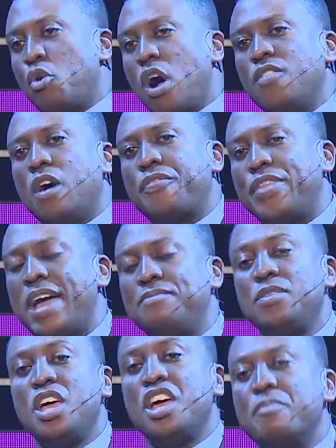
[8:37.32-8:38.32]
one of
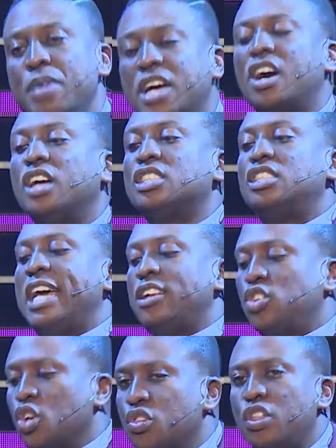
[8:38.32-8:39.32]
them, because they
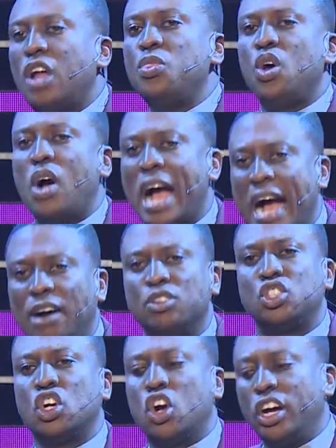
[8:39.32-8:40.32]
do not know how
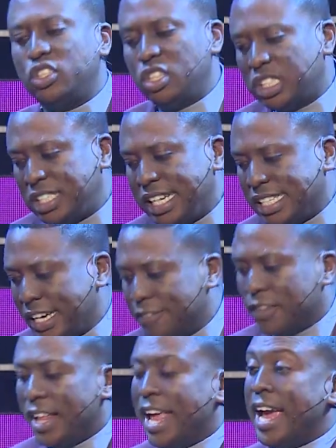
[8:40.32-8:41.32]
to go into the city.
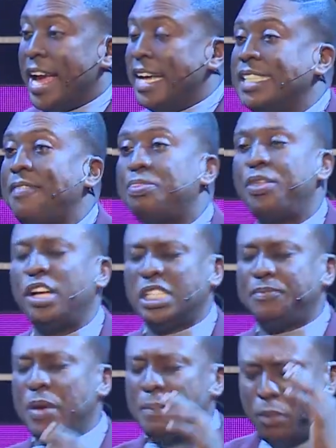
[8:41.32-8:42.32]
He said,
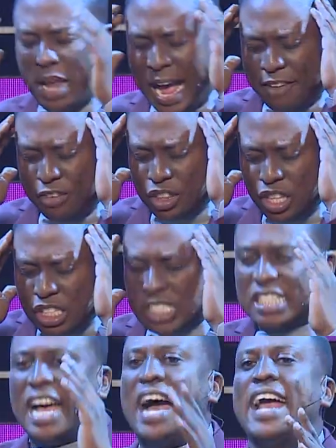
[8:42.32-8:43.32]
those people have a
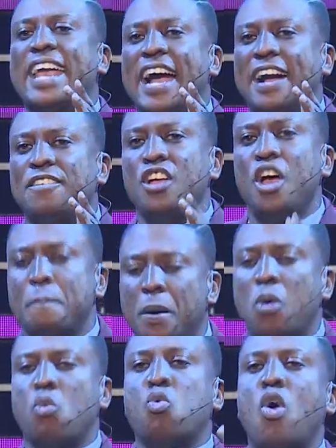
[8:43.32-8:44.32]
desire,
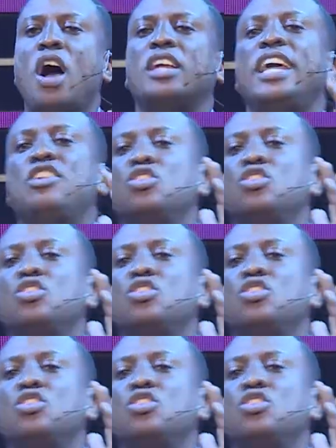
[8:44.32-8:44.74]
but what they